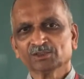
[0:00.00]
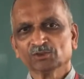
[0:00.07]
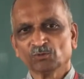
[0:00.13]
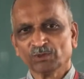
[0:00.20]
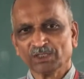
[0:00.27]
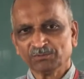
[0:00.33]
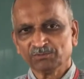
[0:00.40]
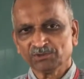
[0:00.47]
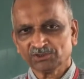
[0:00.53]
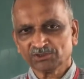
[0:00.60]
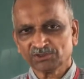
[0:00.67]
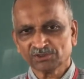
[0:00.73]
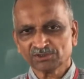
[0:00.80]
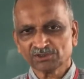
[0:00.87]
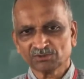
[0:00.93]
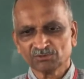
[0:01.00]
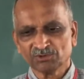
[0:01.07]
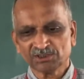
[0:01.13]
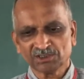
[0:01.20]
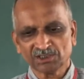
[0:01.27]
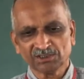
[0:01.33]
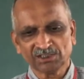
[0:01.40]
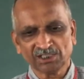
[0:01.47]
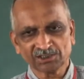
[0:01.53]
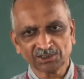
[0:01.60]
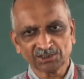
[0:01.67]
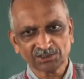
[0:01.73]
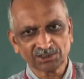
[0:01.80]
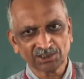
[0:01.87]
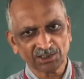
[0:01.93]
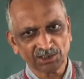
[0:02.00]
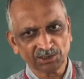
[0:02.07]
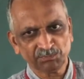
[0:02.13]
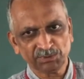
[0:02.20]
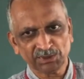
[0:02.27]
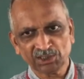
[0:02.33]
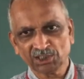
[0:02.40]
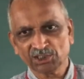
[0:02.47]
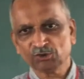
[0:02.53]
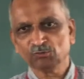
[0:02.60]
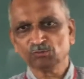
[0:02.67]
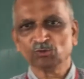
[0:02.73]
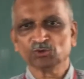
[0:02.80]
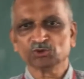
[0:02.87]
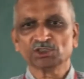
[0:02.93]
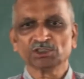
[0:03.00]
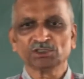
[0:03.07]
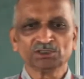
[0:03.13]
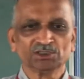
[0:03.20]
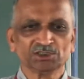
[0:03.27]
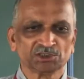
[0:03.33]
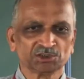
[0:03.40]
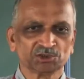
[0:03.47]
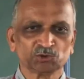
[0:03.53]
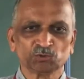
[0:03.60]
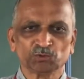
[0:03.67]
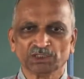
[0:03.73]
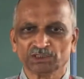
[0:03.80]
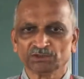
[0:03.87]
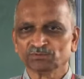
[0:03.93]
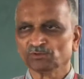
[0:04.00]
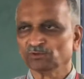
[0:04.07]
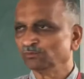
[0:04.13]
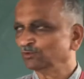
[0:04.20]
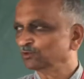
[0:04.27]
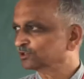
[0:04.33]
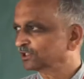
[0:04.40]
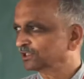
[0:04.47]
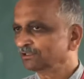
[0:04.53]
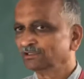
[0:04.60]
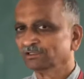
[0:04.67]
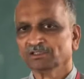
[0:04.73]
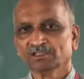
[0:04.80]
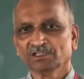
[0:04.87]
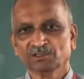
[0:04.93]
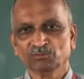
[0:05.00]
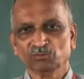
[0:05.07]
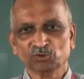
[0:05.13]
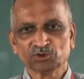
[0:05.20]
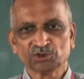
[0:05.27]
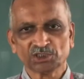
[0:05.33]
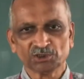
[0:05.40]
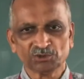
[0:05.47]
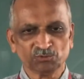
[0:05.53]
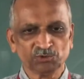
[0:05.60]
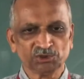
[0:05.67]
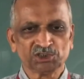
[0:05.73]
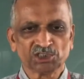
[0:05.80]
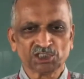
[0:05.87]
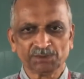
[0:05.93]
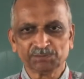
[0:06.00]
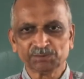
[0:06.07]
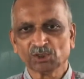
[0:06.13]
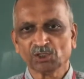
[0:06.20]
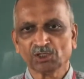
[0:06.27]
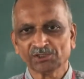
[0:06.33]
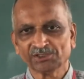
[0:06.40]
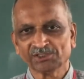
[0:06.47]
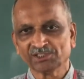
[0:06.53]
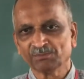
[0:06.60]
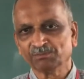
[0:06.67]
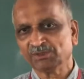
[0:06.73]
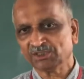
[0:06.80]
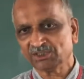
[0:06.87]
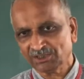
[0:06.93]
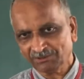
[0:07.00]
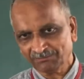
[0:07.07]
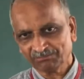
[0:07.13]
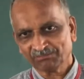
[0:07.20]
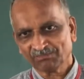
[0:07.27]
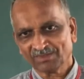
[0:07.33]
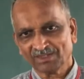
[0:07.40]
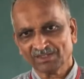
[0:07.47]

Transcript: So vibrations, we said that it is a repetitive motion, it is to and fro motion, a motion which keeps on repeating.